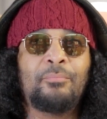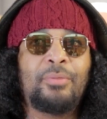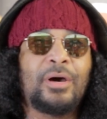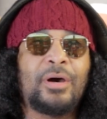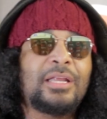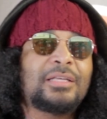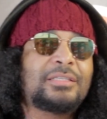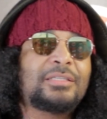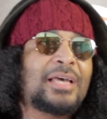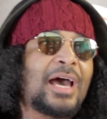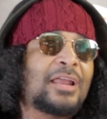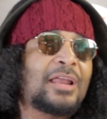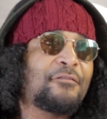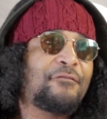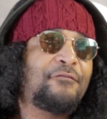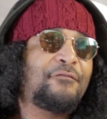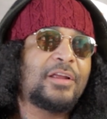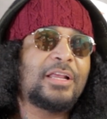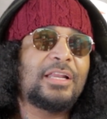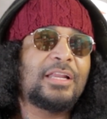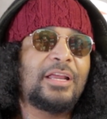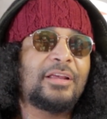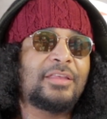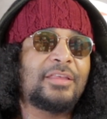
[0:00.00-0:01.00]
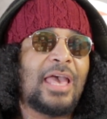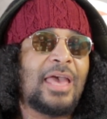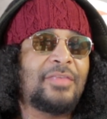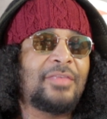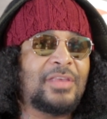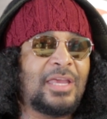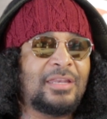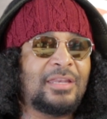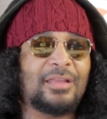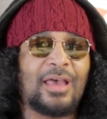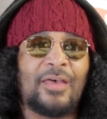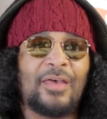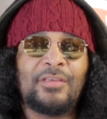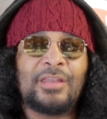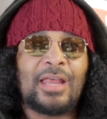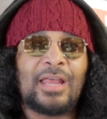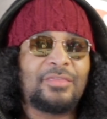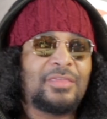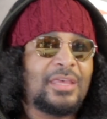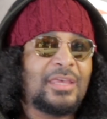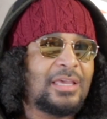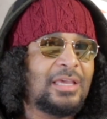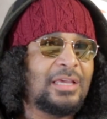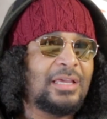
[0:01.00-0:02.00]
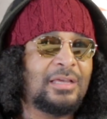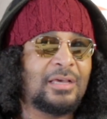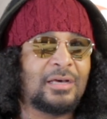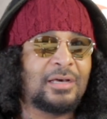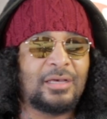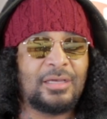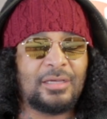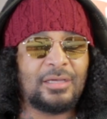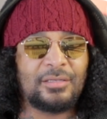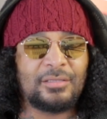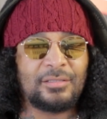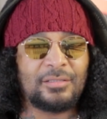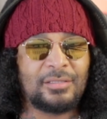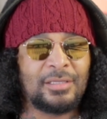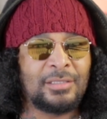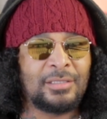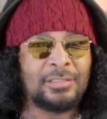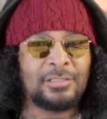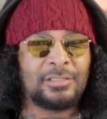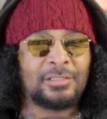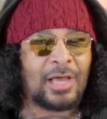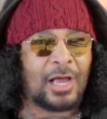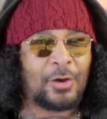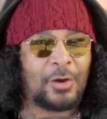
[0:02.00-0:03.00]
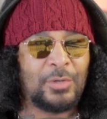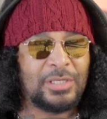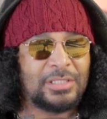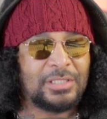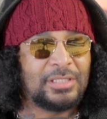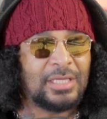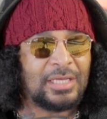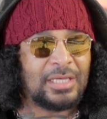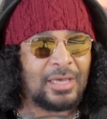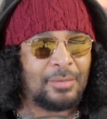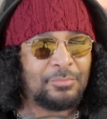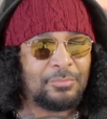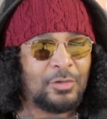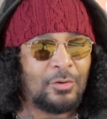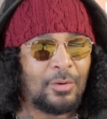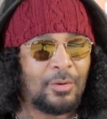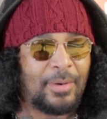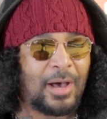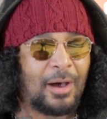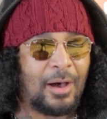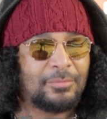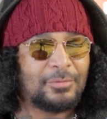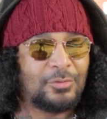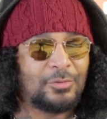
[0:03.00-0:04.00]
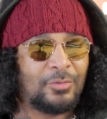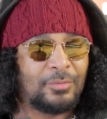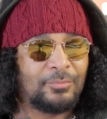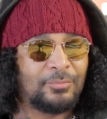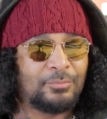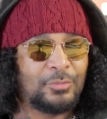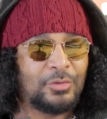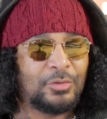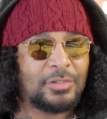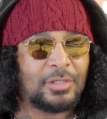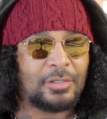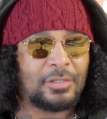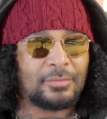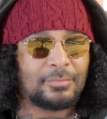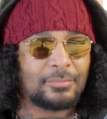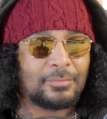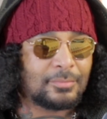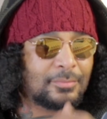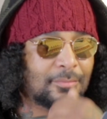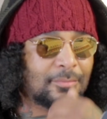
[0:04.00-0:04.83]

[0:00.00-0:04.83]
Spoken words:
But it's kind of funny to hear that. And then I think he didn't Jacquees DM you about doing music?